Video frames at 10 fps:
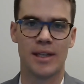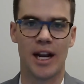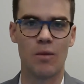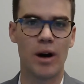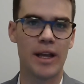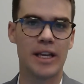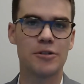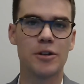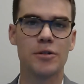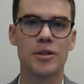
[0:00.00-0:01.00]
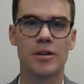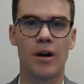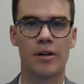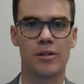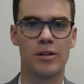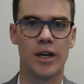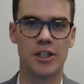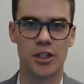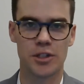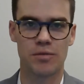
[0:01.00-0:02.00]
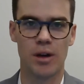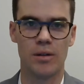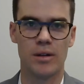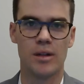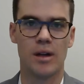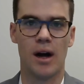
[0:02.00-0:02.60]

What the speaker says: and I want to introduce an article I just wrote